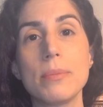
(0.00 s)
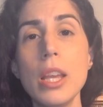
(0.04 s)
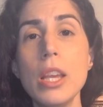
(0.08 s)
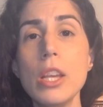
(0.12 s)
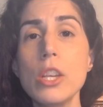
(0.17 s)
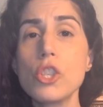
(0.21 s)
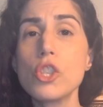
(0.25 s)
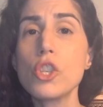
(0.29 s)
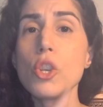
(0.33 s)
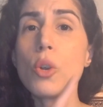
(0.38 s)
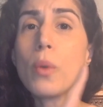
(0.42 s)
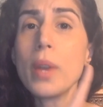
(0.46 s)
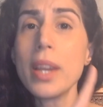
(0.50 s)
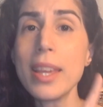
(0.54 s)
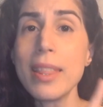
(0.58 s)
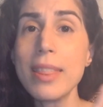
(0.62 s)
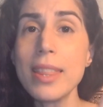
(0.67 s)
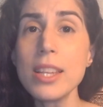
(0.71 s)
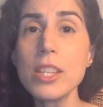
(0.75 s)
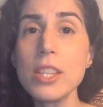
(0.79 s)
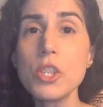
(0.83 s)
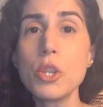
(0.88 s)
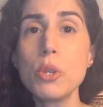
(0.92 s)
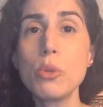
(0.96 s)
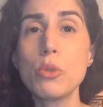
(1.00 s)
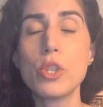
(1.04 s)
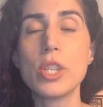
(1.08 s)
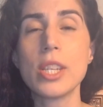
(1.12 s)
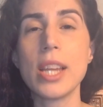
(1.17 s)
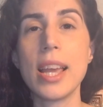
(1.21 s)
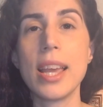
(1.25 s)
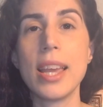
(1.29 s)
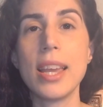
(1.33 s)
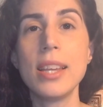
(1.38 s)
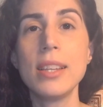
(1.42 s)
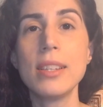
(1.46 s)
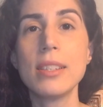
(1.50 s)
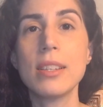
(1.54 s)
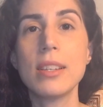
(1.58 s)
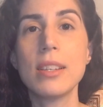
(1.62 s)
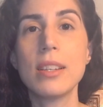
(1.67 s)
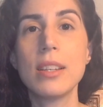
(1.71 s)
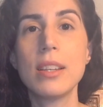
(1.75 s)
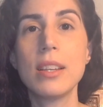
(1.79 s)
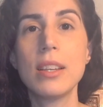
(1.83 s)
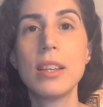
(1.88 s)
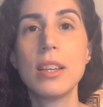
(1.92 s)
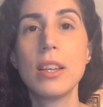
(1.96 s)
So in this new state,
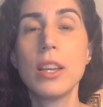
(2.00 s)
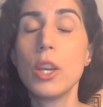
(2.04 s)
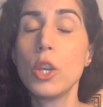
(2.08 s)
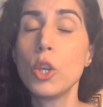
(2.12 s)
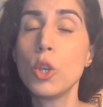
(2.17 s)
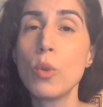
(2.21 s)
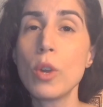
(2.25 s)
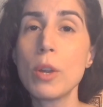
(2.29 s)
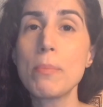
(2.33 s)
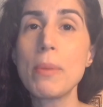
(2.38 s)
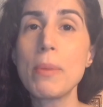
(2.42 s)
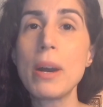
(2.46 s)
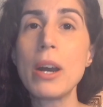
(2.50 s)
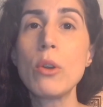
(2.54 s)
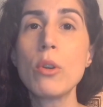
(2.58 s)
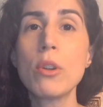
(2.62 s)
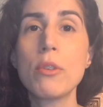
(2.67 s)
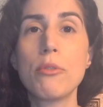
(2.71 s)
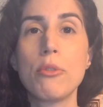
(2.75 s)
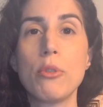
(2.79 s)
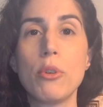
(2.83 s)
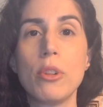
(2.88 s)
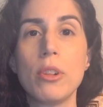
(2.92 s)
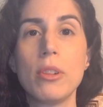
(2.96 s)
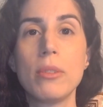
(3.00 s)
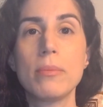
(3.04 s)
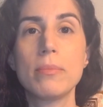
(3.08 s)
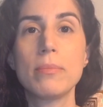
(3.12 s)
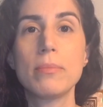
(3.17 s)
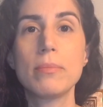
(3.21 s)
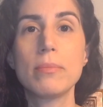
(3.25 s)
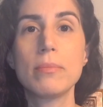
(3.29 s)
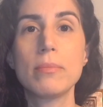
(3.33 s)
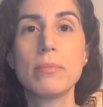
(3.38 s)
you are powerful.